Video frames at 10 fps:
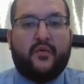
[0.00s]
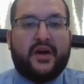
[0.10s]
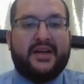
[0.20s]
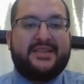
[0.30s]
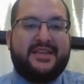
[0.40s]

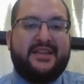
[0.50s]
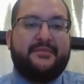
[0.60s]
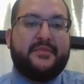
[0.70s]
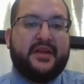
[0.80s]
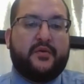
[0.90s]
we're going to see
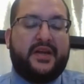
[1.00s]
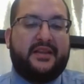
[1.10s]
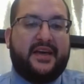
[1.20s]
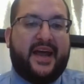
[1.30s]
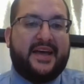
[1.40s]
them
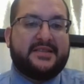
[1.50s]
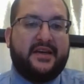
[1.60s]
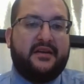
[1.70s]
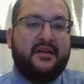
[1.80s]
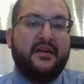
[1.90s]
liquidate that
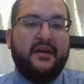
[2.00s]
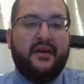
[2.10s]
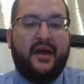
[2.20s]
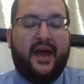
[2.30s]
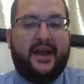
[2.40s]
asset
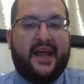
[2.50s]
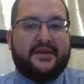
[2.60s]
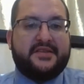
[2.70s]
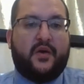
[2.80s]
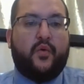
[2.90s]
and
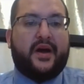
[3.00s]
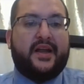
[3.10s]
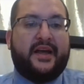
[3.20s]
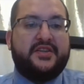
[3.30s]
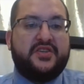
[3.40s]
now say, what
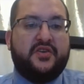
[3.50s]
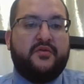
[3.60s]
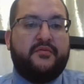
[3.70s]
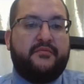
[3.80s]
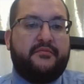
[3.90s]
can I
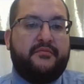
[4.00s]
do?